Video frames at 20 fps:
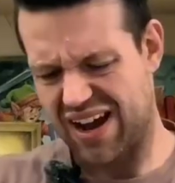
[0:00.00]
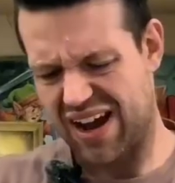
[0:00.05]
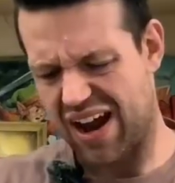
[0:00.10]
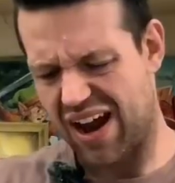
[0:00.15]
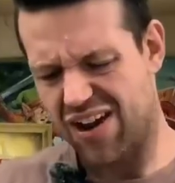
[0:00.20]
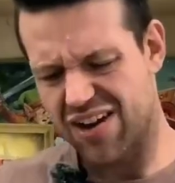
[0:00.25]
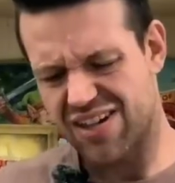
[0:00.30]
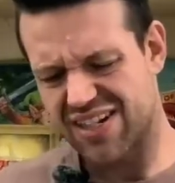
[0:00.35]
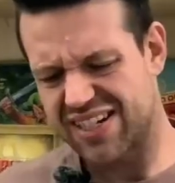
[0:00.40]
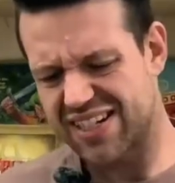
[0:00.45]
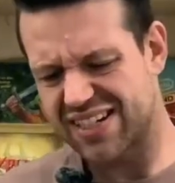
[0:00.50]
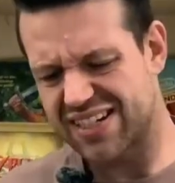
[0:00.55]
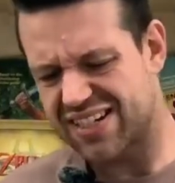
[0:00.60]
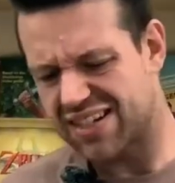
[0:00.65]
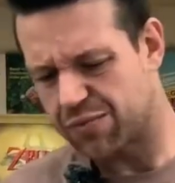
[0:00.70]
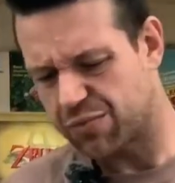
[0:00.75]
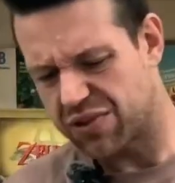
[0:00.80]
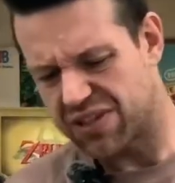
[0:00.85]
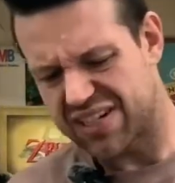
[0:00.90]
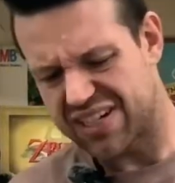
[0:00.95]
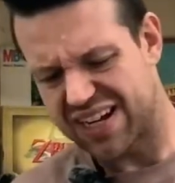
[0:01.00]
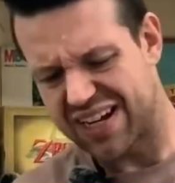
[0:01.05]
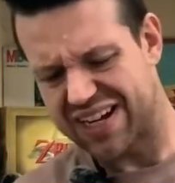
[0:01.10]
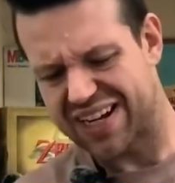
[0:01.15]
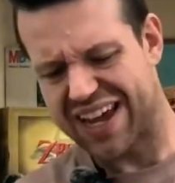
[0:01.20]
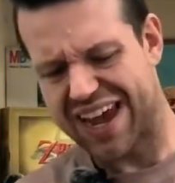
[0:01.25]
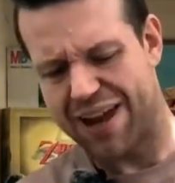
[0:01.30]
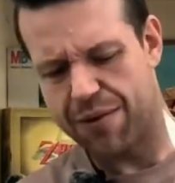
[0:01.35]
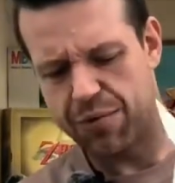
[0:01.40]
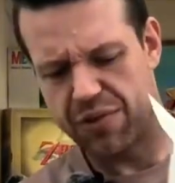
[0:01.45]
I've seen someone say it
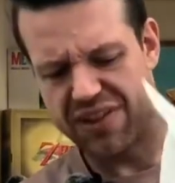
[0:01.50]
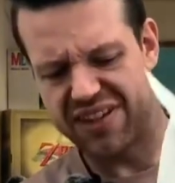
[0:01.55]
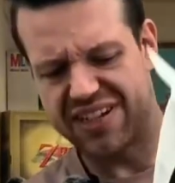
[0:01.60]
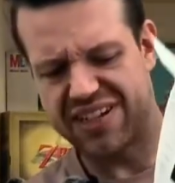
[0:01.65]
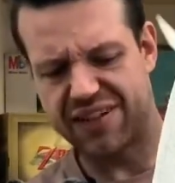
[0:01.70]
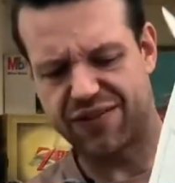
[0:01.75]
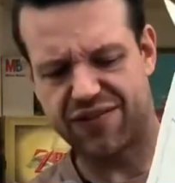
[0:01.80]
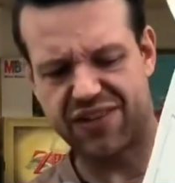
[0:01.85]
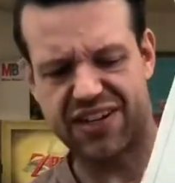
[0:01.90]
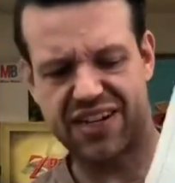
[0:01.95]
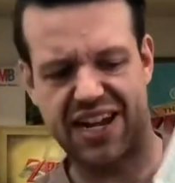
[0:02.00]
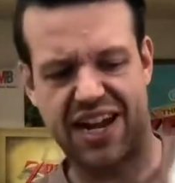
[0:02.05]
came with a different